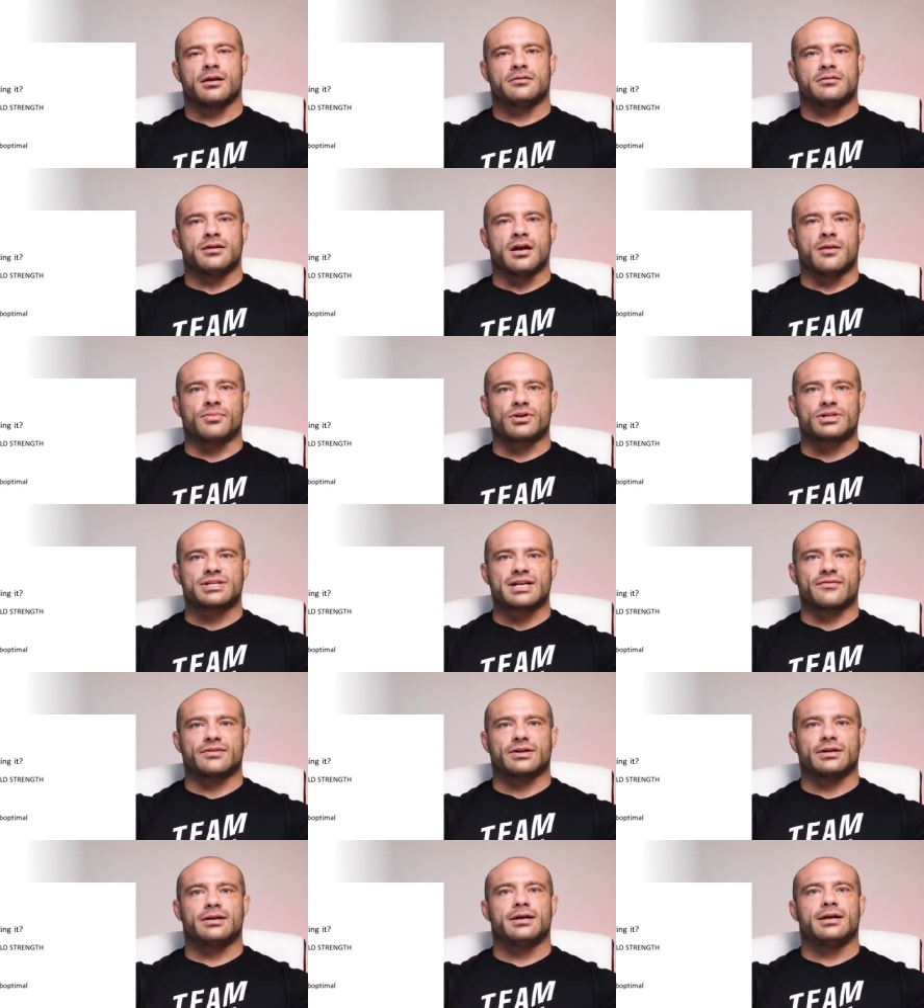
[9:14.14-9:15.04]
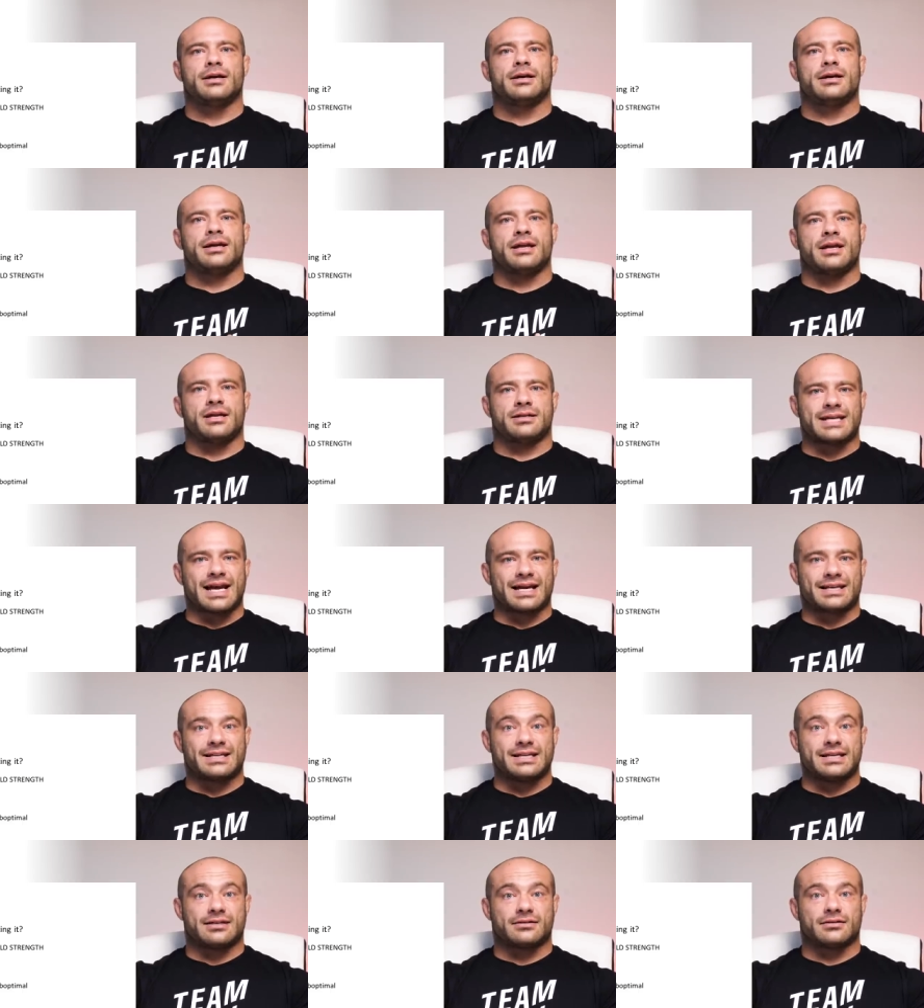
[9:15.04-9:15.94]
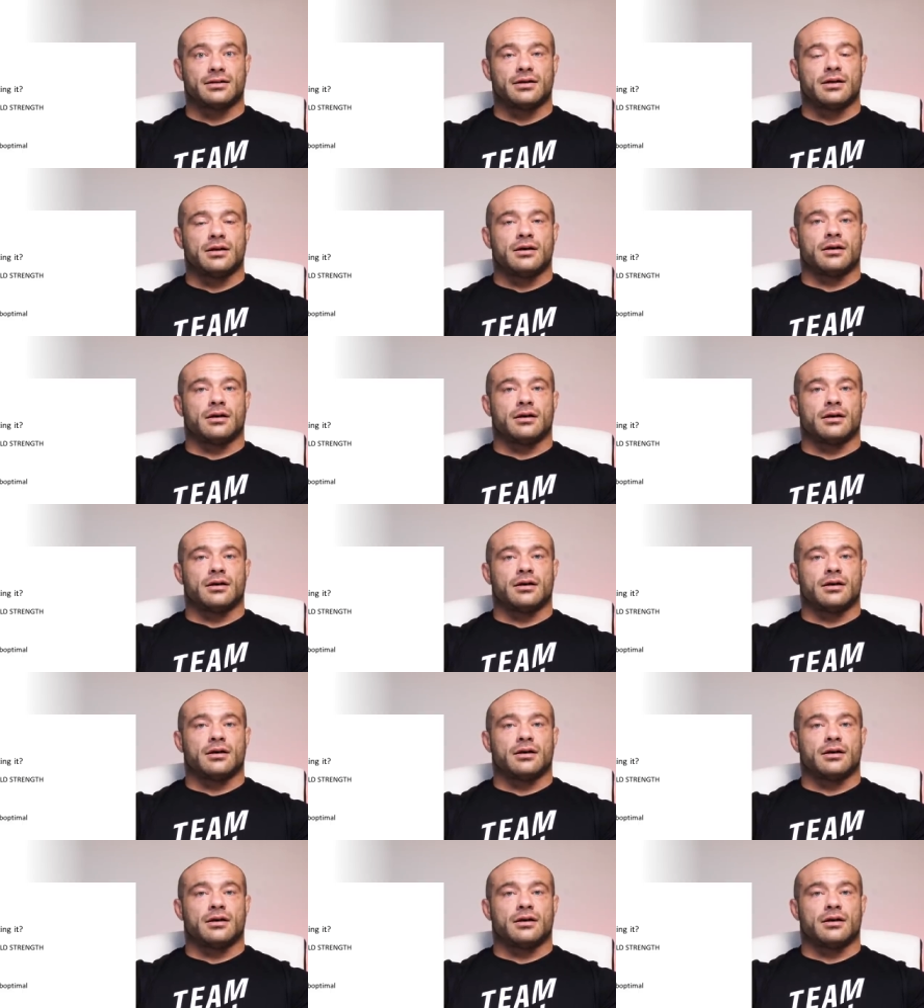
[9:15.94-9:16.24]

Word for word: Number seven, technique.